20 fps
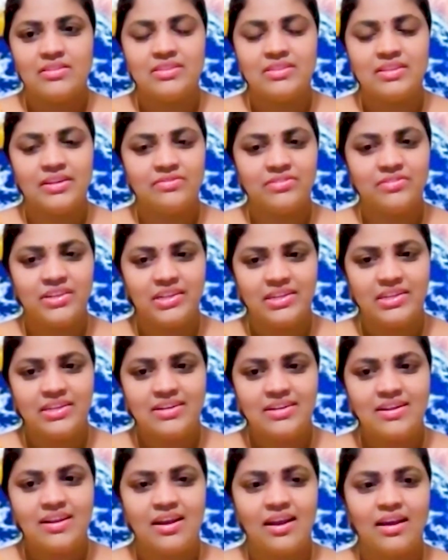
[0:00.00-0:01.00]
There
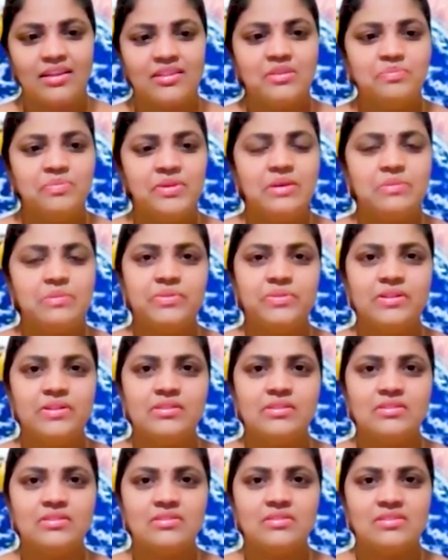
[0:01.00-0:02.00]
were other
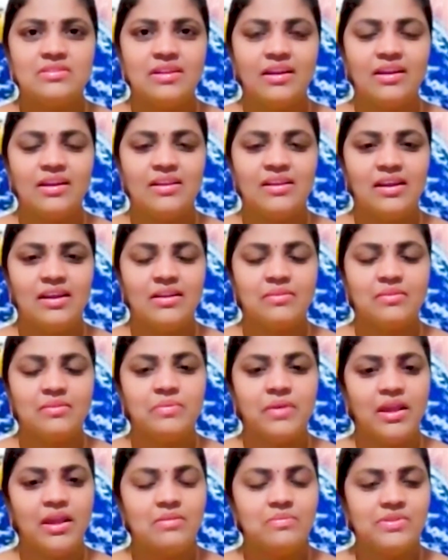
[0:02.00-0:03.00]
people
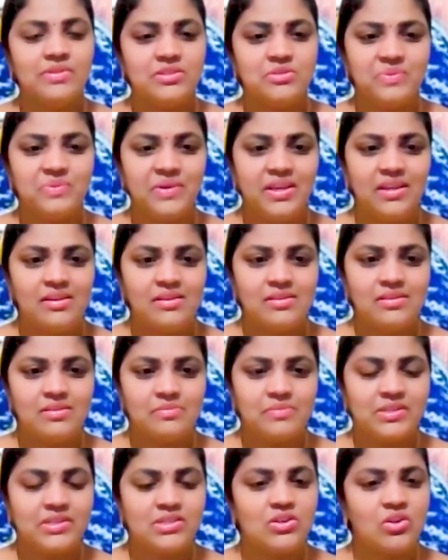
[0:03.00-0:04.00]
in between,
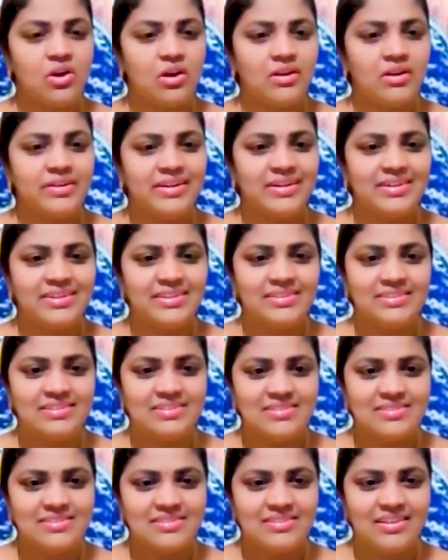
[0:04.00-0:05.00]
but not
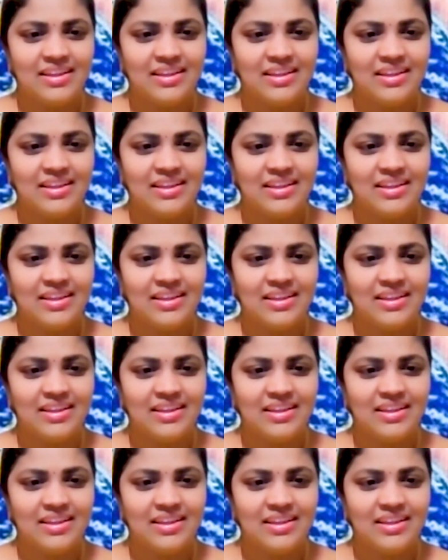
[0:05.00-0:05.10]
clear.